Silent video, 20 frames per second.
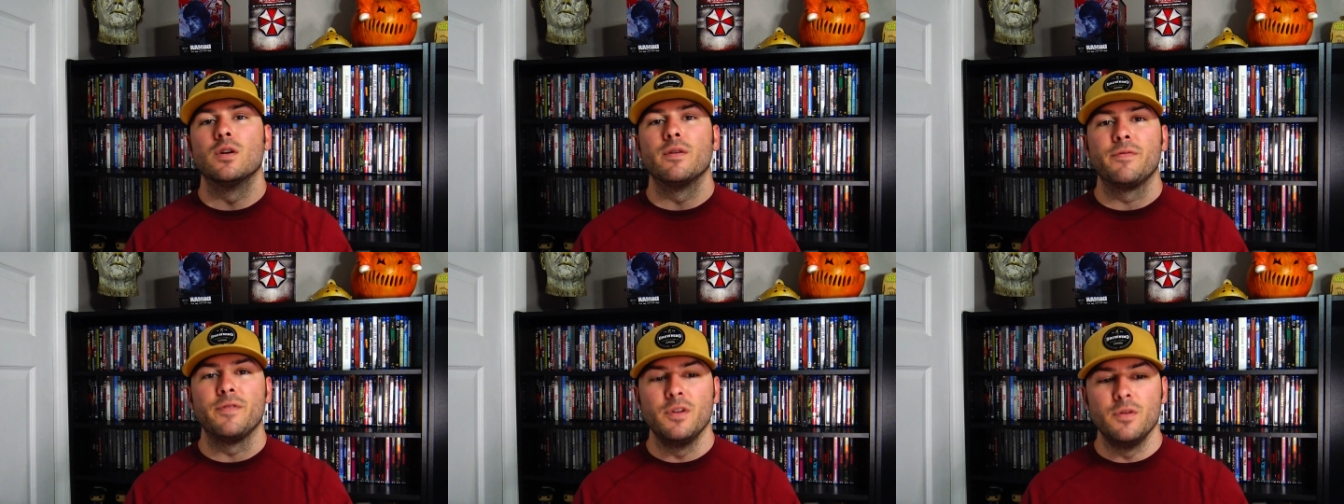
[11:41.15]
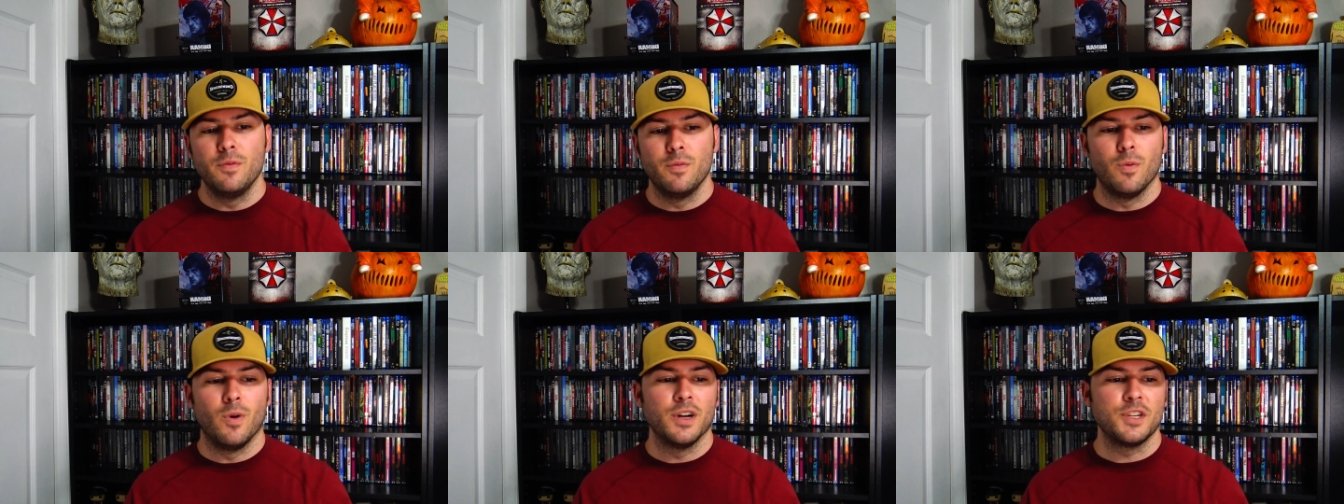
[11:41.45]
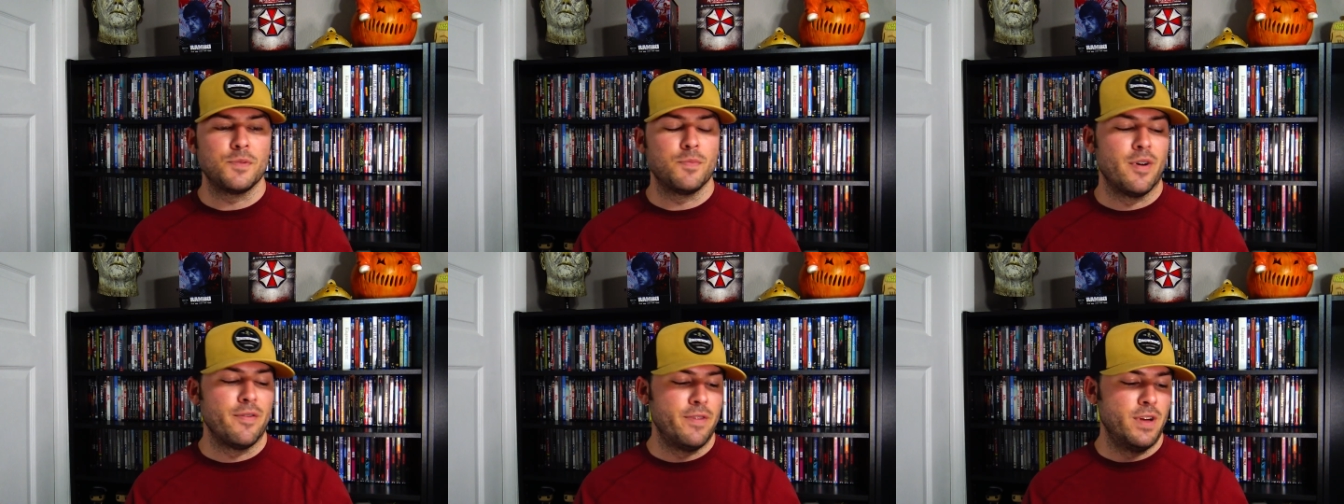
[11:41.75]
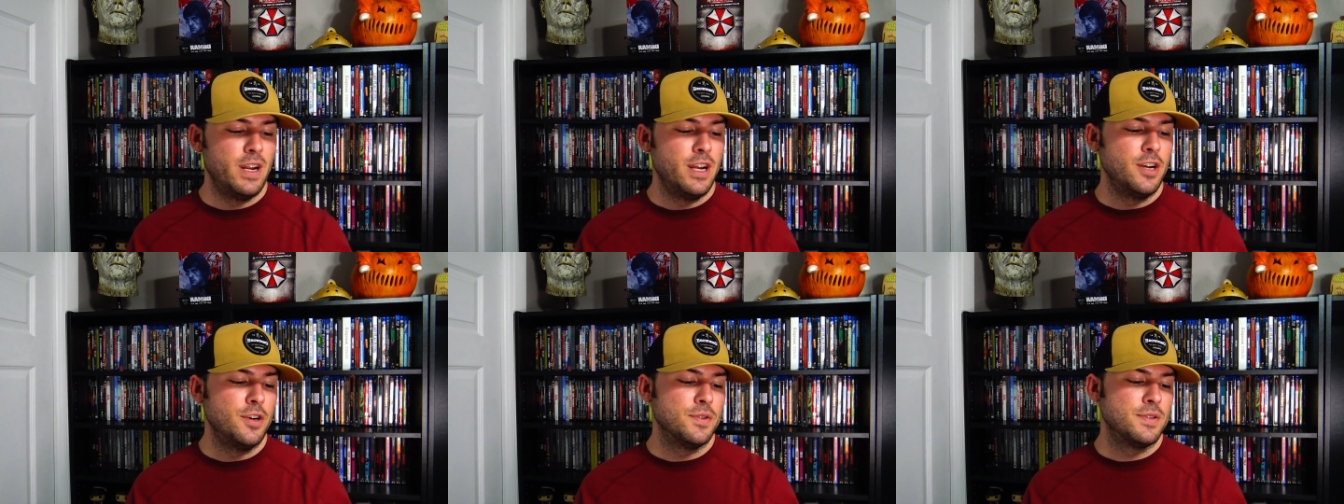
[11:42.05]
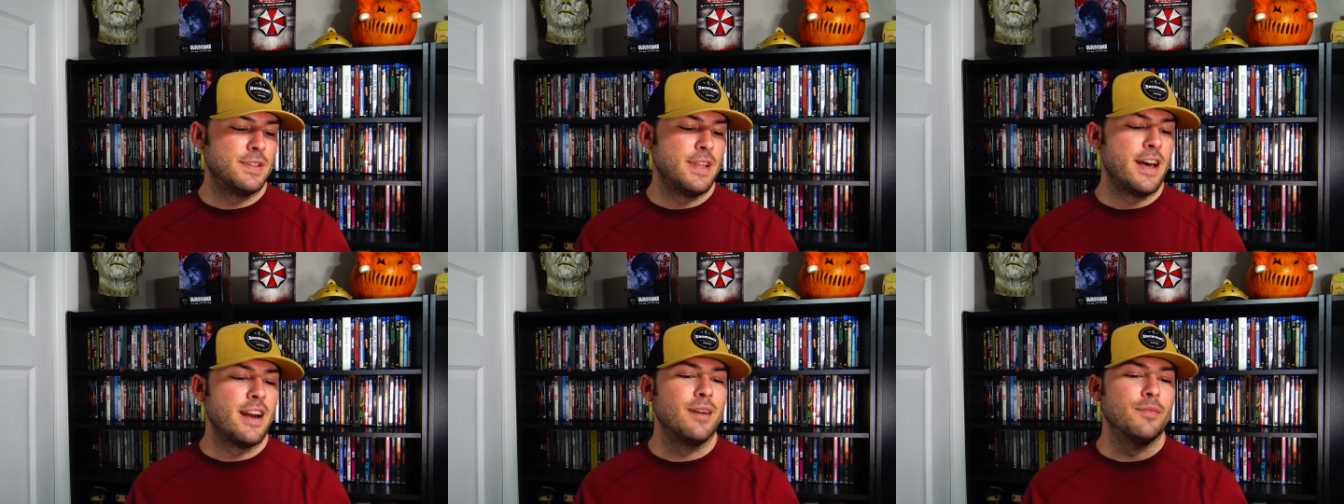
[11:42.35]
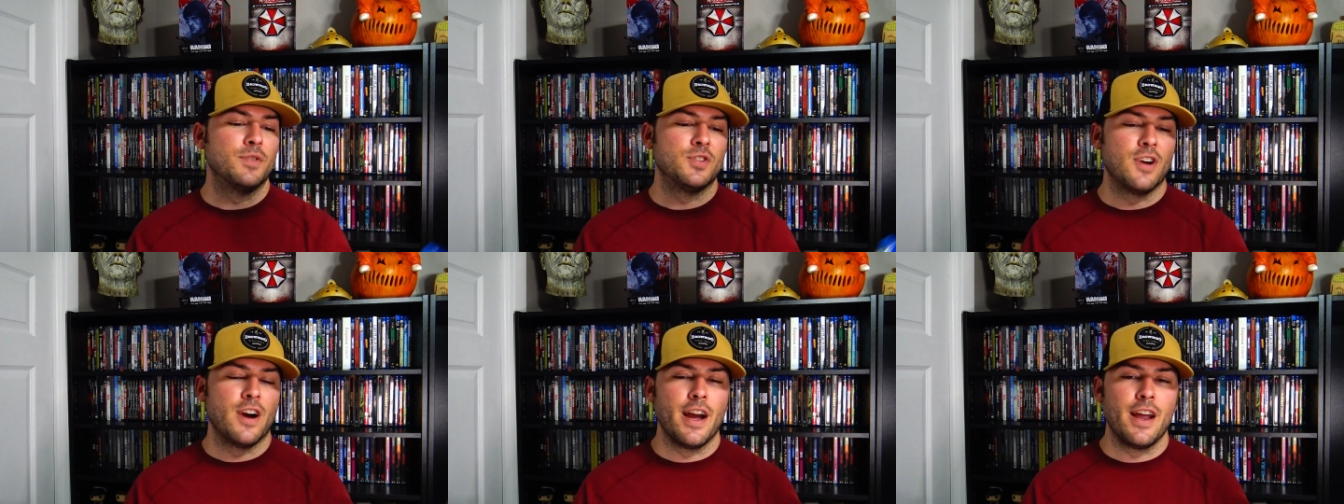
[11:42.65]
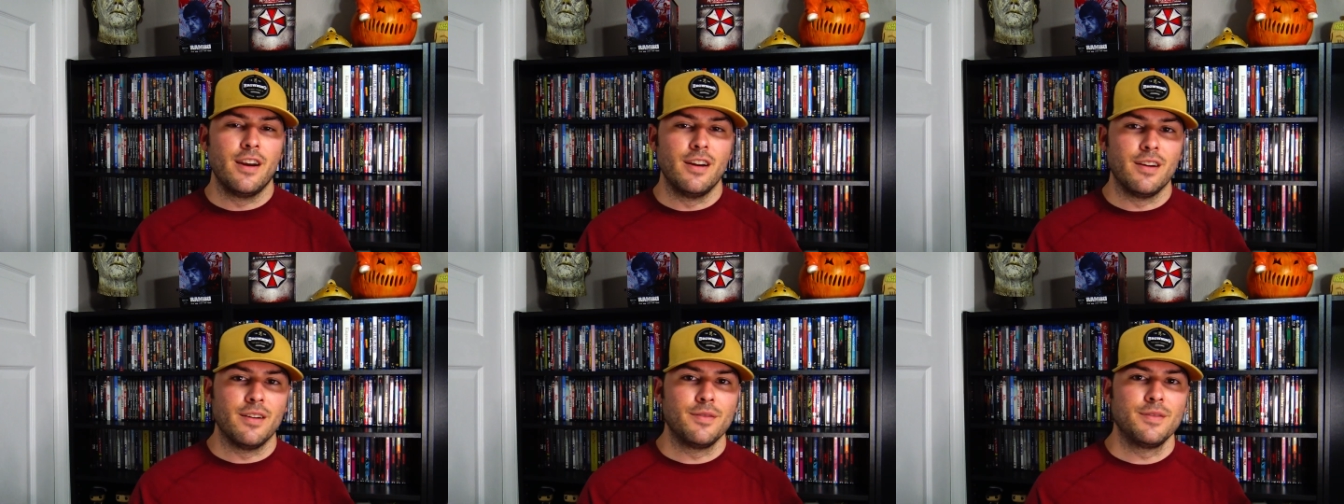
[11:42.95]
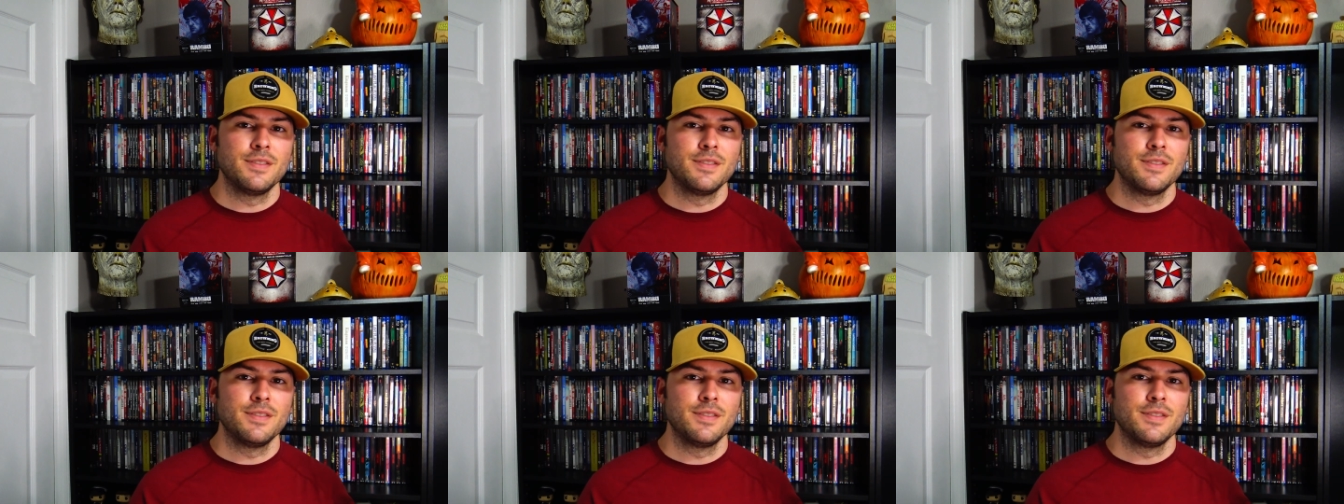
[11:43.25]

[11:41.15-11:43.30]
if you watch my videos, that I'm trying to